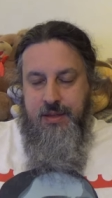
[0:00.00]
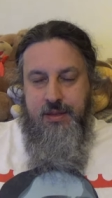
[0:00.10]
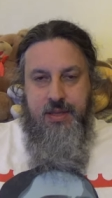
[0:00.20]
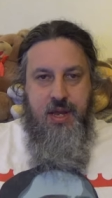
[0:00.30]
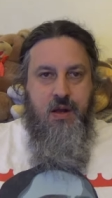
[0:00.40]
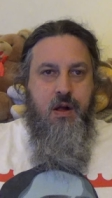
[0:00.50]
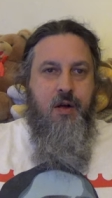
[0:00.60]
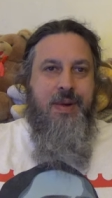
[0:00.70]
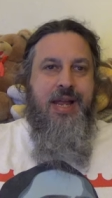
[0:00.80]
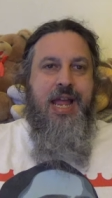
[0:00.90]
that
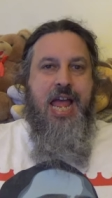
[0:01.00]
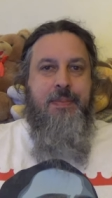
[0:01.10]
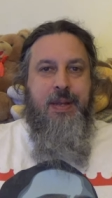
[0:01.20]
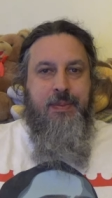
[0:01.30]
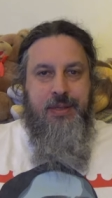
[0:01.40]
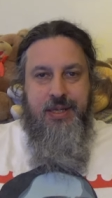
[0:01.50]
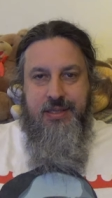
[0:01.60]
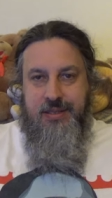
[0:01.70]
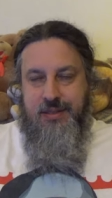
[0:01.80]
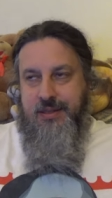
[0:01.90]
call my happy
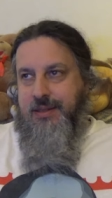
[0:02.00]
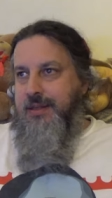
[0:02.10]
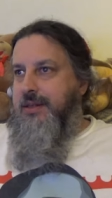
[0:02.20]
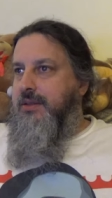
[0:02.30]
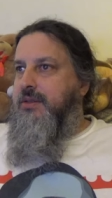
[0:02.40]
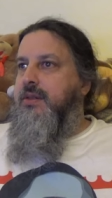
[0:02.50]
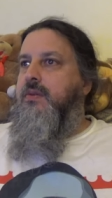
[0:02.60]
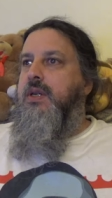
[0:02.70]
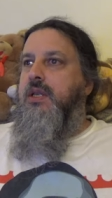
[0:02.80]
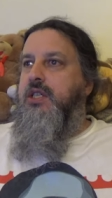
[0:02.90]
place. So
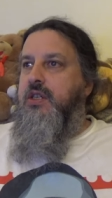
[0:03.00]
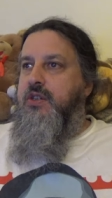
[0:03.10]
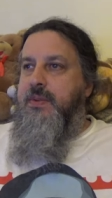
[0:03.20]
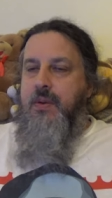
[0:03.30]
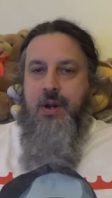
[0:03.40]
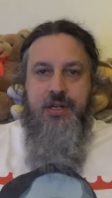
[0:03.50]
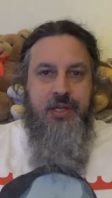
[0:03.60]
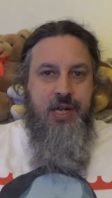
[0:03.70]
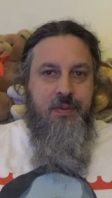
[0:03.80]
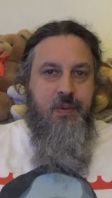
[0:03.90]
one of the shows I'm going to be
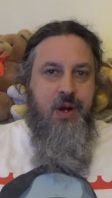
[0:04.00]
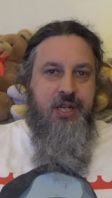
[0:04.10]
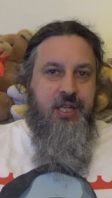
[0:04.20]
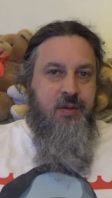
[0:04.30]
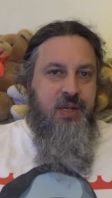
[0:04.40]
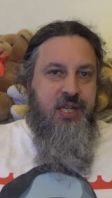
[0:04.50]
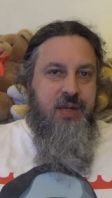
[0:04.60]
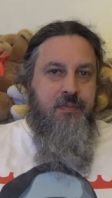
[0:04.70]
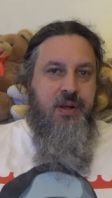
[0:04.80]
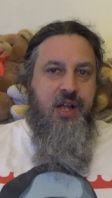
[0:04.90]
watching now, I'll be watching a little bit of
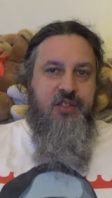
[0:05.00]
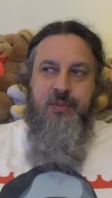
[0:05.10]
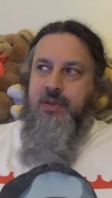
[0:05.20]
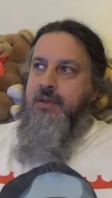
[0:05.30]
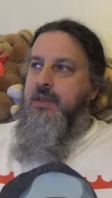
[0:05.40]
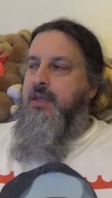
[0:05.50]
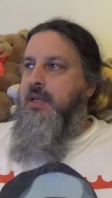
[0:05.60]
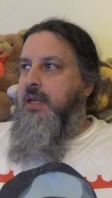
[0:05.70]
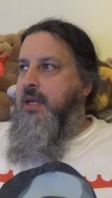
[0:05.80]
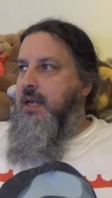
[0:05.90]
Kim Possible,
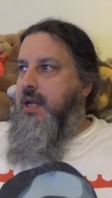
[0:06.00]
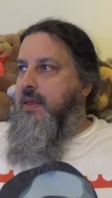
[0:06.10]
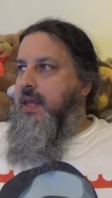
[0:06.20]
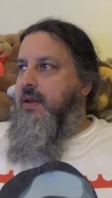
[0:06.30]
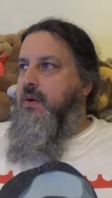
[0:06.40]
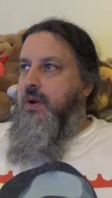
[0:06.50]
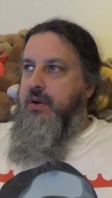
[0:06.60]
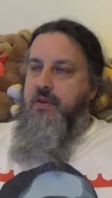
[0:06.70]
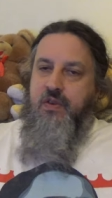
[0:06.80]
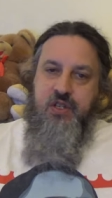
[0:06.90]
and then
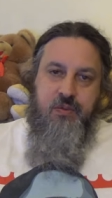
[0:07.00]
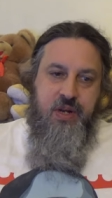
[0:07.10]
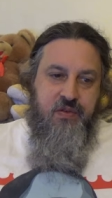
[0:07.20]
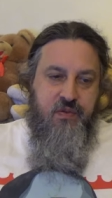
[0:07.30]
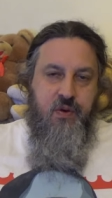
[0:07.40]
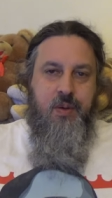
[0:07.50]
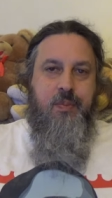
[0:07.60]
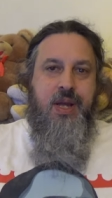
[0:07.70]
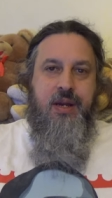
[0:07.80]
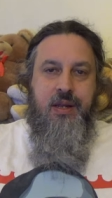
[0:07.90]
going over to my fort
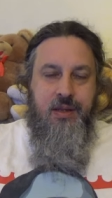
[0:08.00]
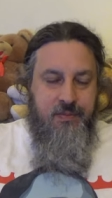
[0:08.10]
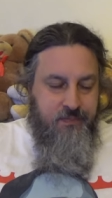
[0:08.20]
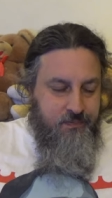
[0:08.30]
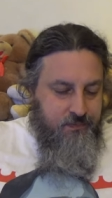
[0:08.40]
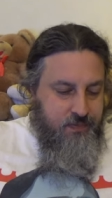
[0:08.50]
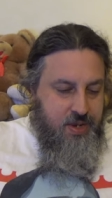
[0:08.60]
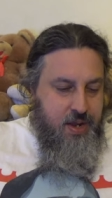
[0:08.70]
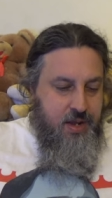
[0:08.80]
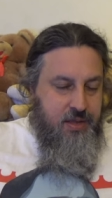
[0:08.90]
bed.
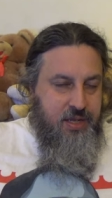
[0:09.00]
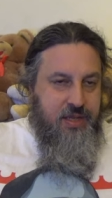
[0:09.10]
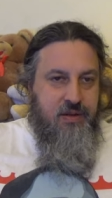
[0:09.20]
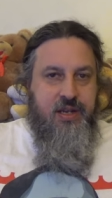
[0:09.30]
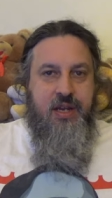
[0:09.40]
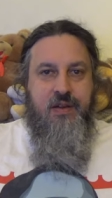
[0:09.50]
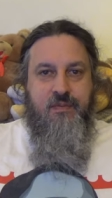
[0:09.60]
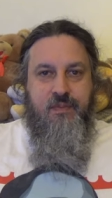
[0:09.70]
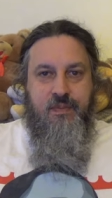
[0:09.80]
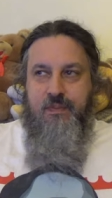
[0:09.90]
Like a little kid,
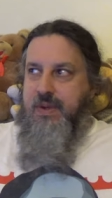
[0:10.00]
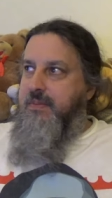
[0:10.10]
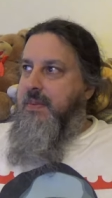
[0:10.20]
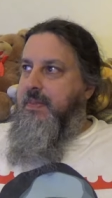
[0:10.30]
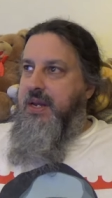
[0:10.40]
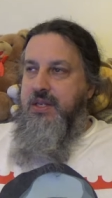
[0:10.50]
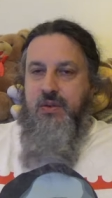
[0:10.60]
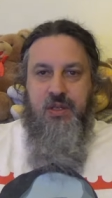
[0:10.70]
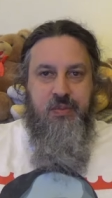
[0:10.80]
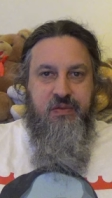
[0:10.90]
I've made my bed
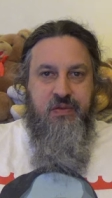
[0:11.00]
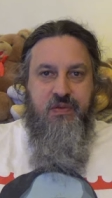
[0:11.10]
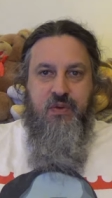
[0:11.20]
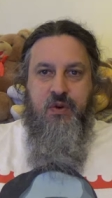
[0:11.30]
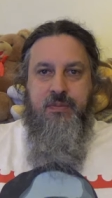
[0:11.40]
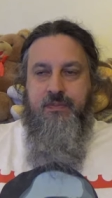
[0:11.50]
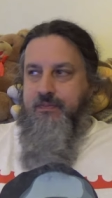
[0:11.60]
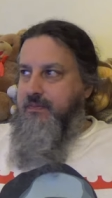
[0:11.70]
into a little bit of a fort.